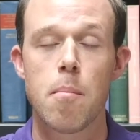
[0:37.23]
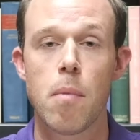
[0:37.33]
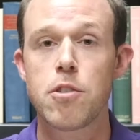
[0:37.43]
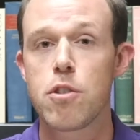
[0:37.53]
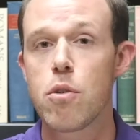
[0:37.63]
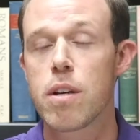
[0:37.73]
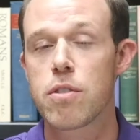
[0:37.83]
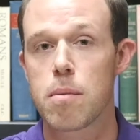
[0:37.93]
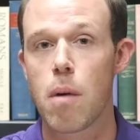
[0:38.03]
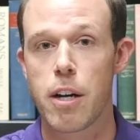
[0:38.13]
must do
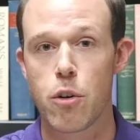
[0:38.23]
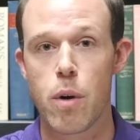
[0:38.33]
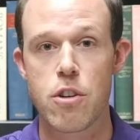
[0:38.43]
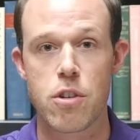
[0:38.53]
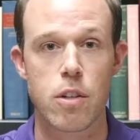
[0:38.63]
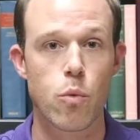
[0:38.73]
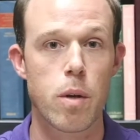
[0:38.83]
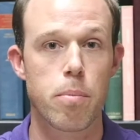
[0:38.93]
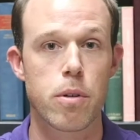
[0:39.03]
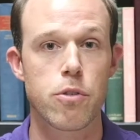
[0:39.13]
this in moderation as
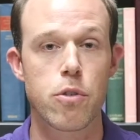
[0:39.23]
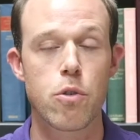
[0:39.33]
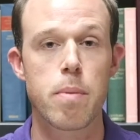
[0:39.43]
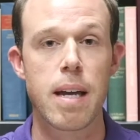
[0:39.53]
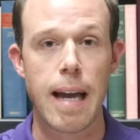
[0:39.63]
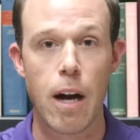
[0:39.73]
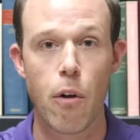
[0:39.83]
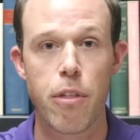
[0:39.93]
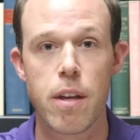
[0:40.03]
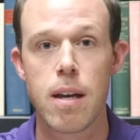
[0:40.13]
we pursue being
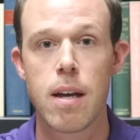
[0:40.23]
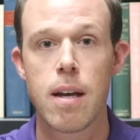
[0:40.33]
healthy,